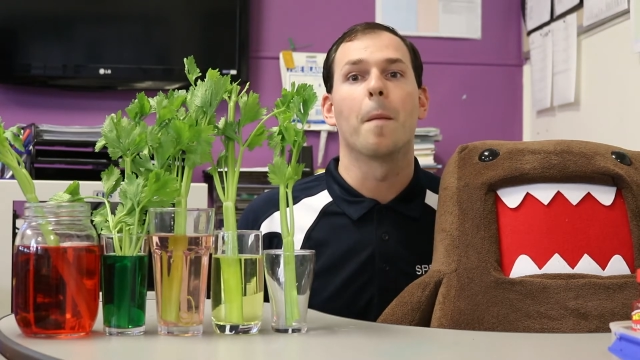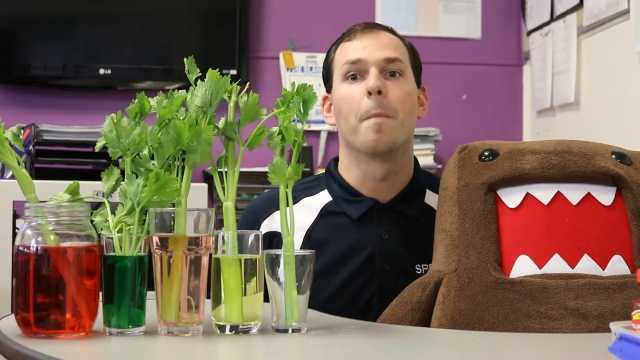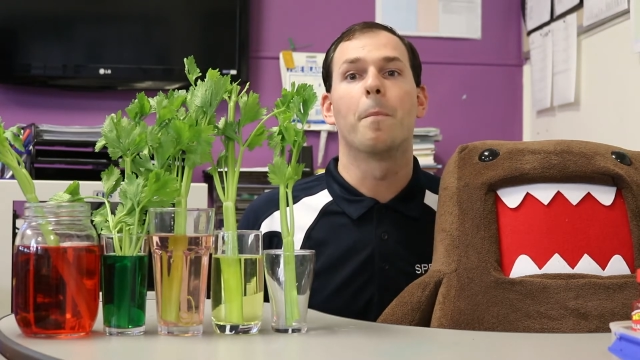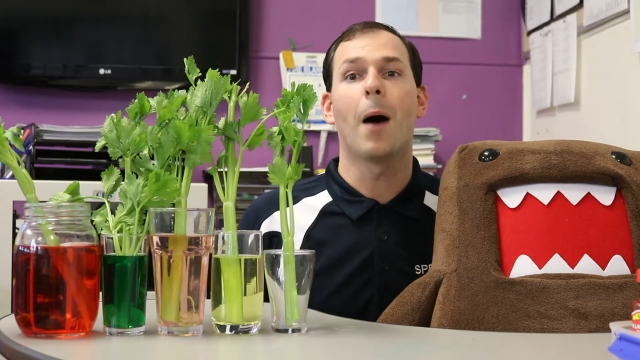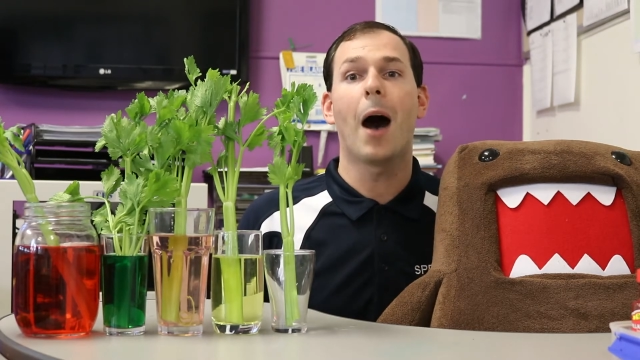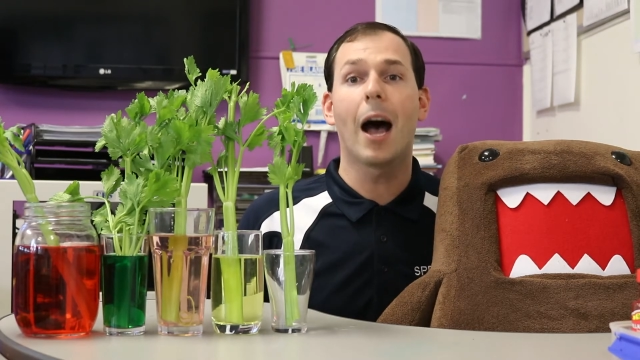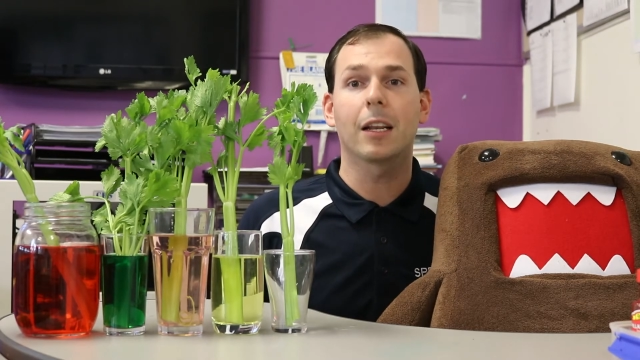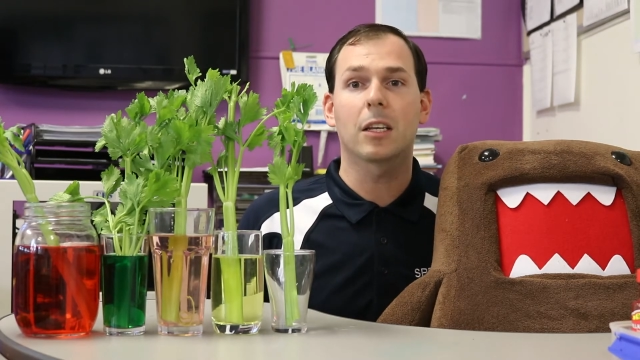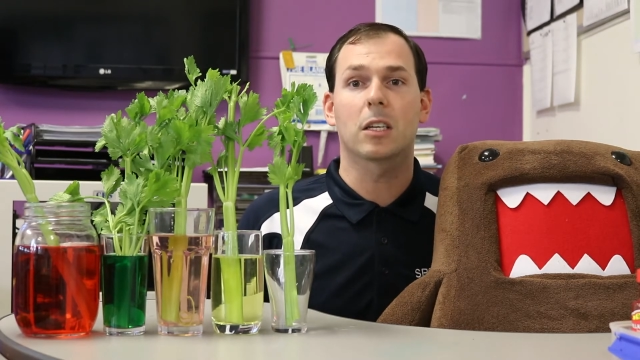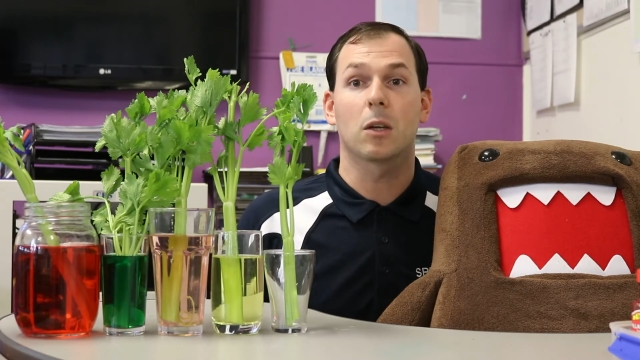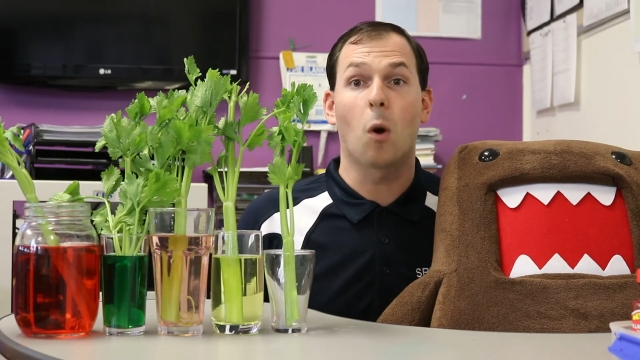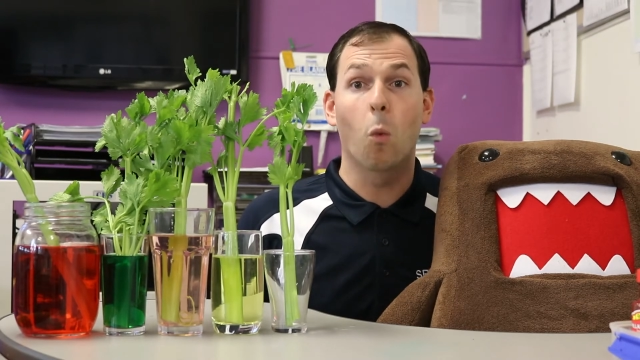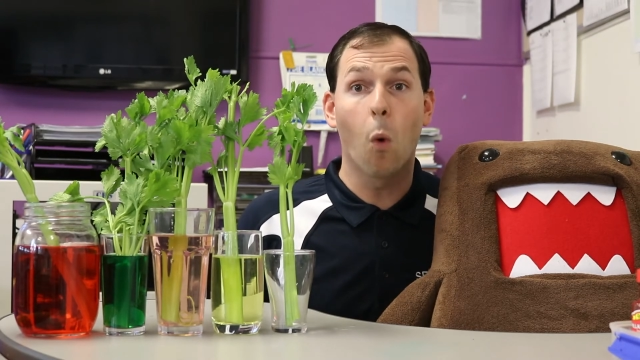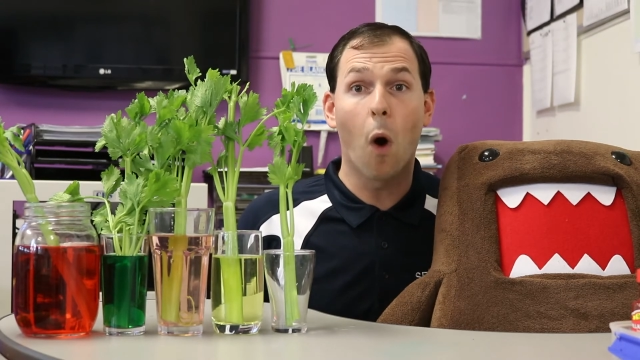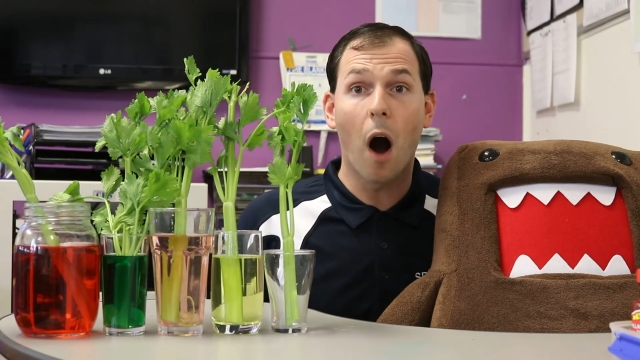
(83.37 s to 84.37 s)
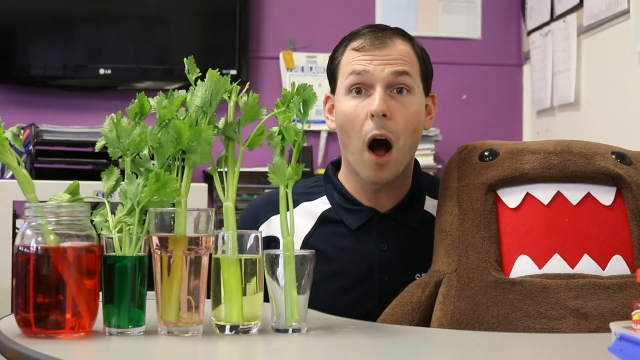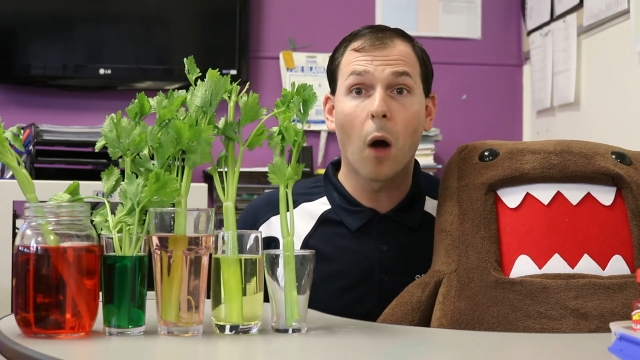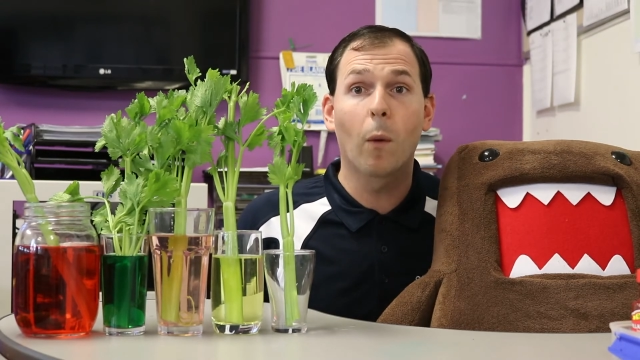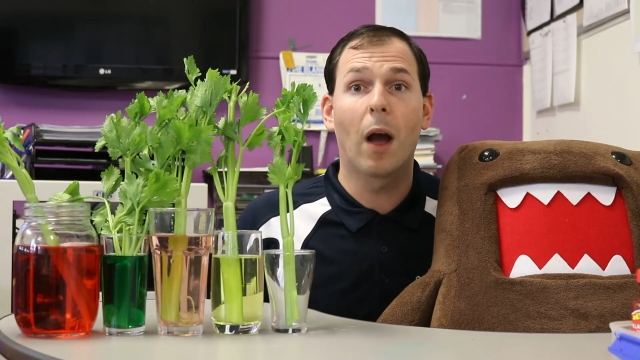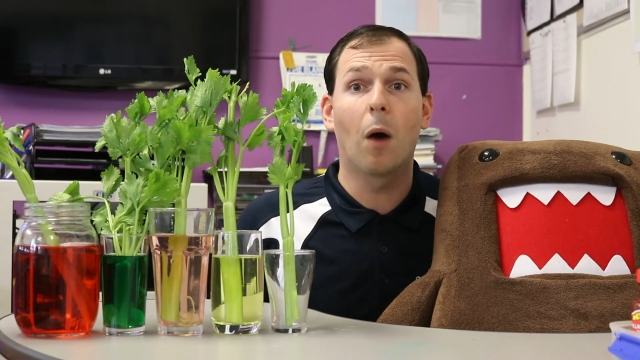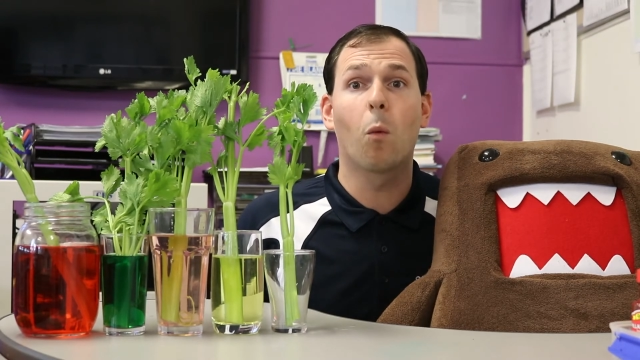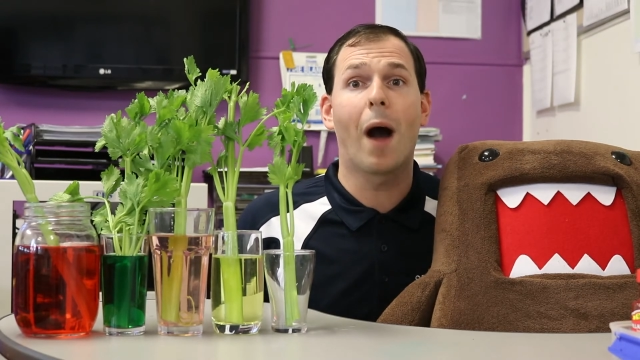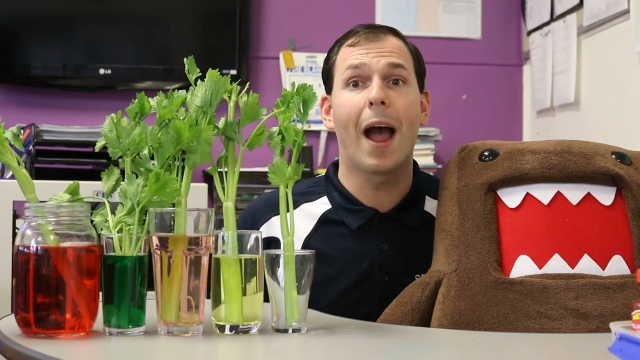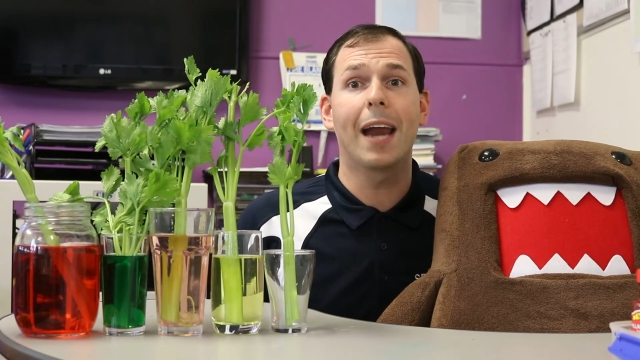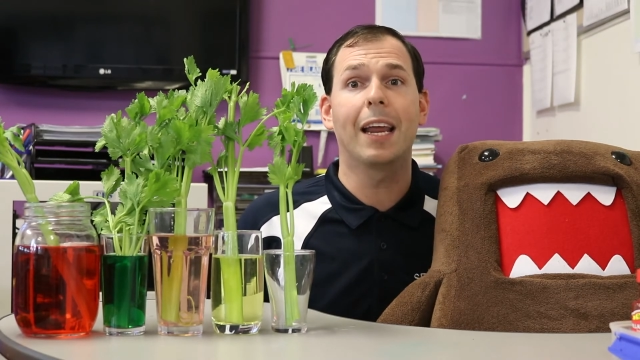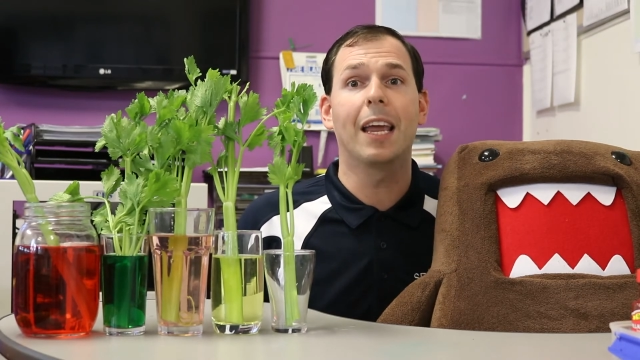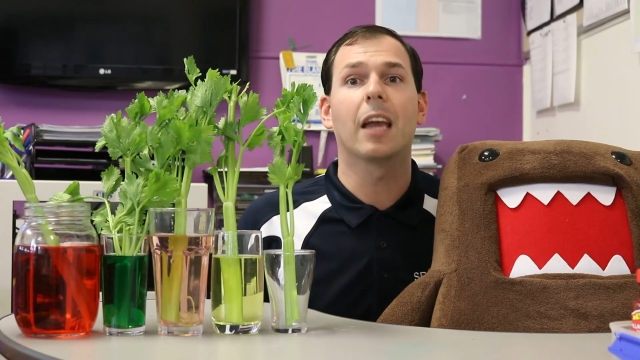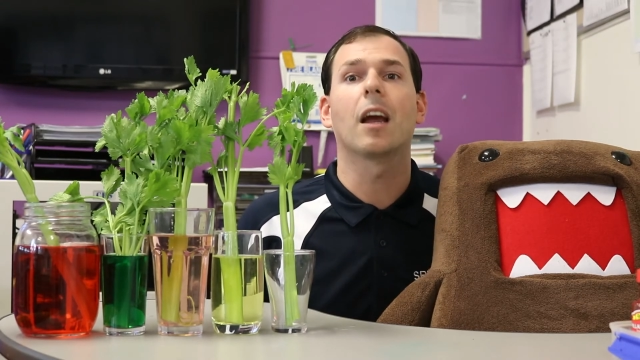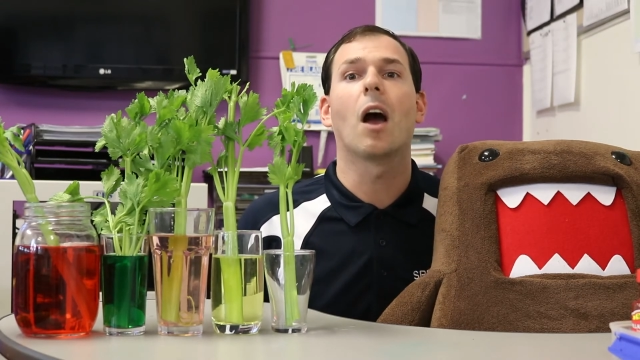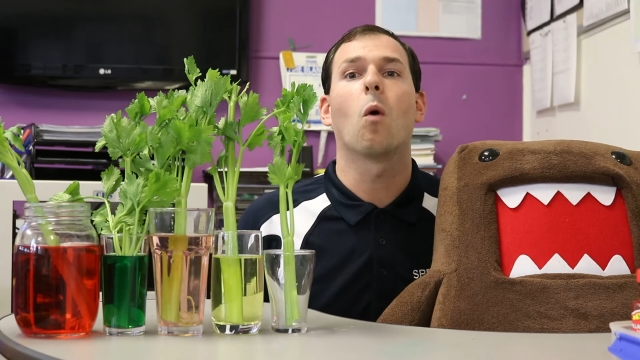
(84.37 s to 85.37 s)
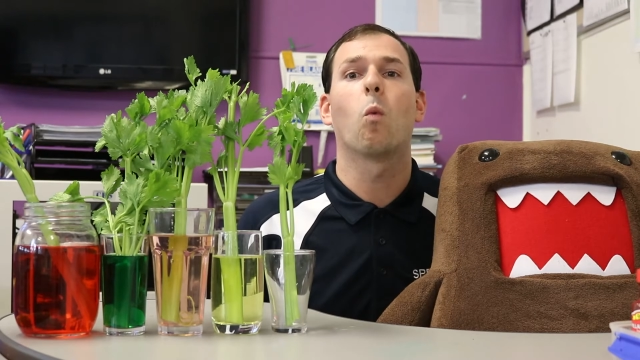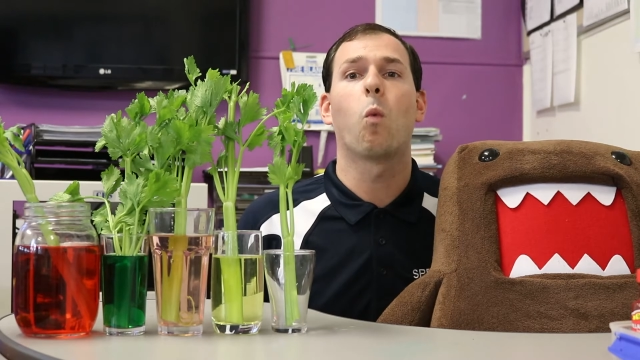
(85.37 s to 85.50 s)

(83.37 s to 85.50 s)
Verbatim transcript: But while we're waiting,